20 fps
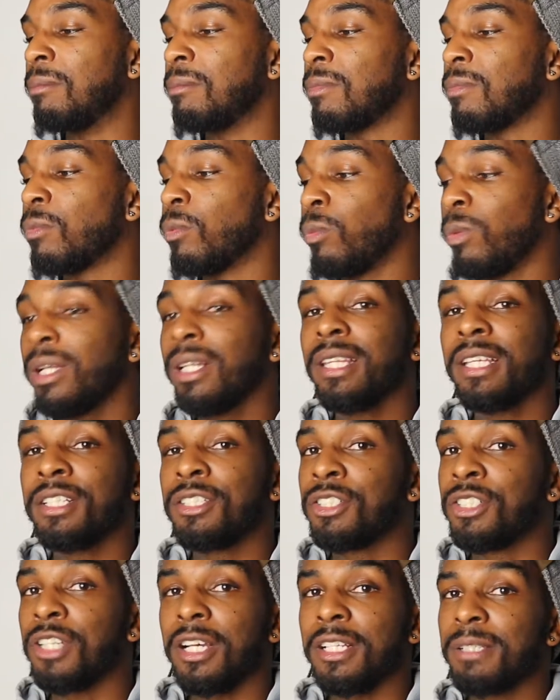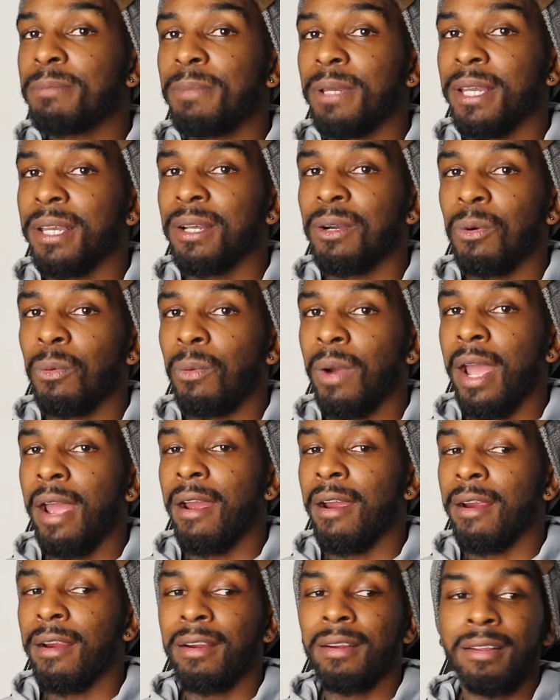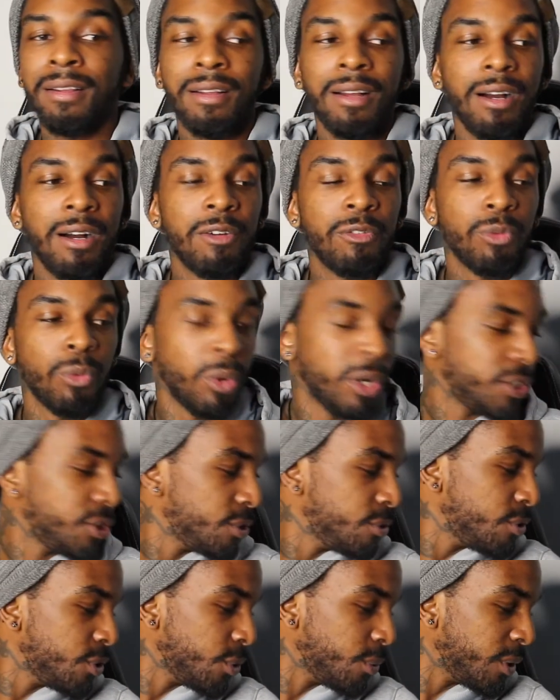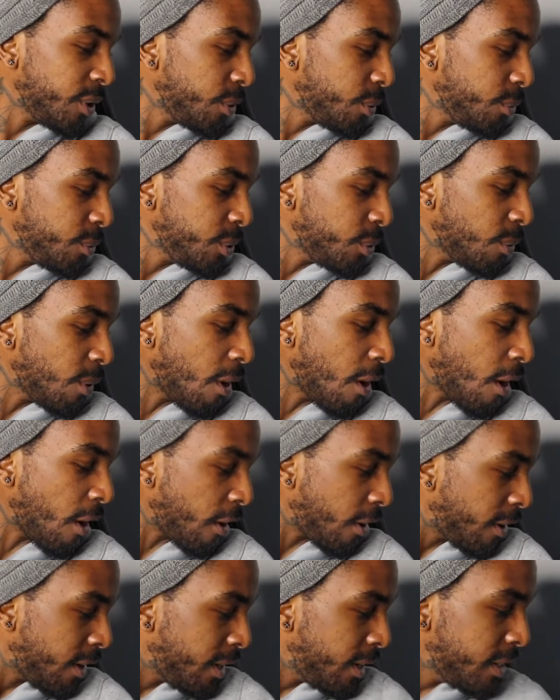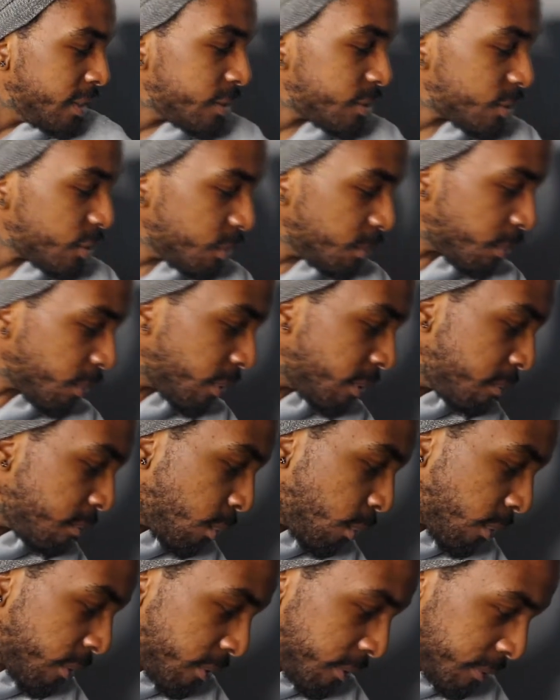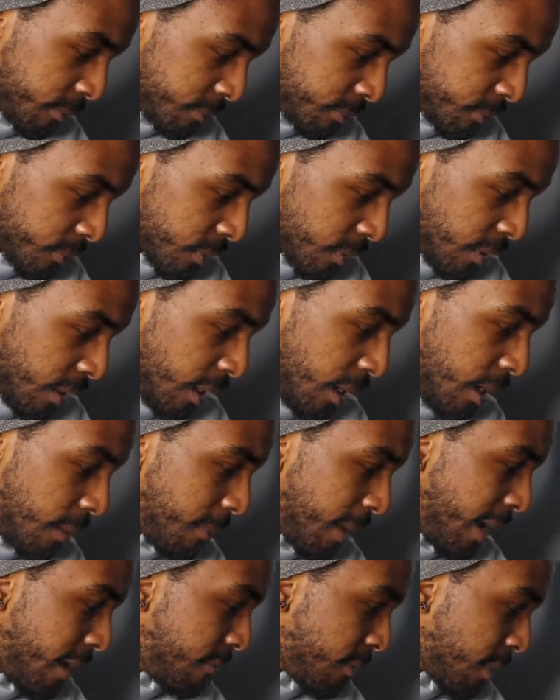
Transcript: Really just being aware of what you do and who you are is super important. I have a